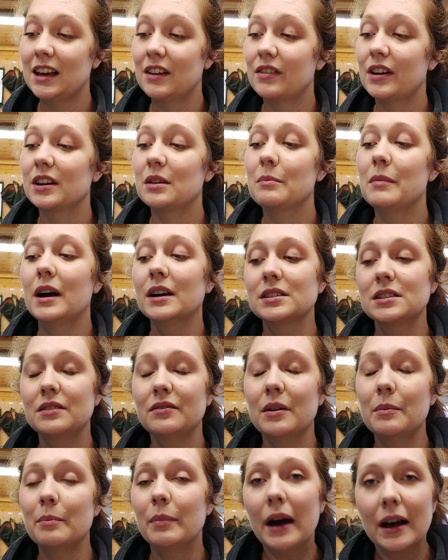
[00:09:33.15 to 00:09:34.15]
have had a
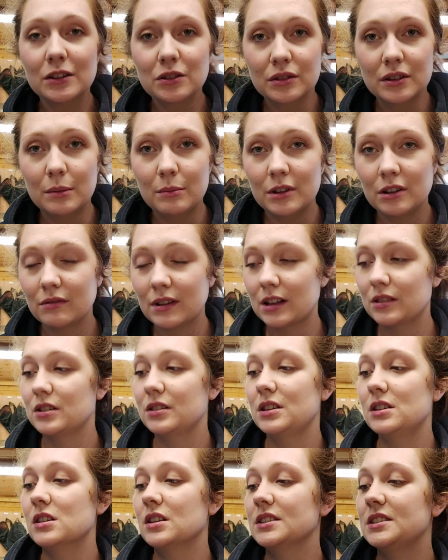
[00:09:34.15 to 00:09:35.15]
massive impact on them in around
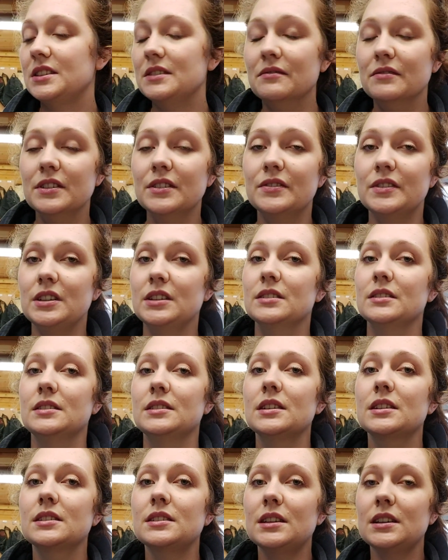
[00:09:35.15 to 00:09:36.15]
the 1950s and
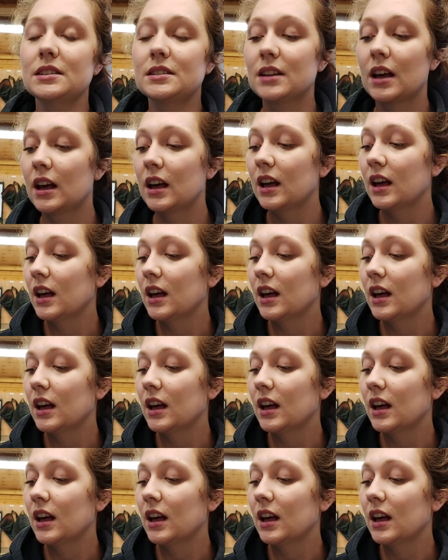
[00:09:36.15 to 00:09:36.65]
60s.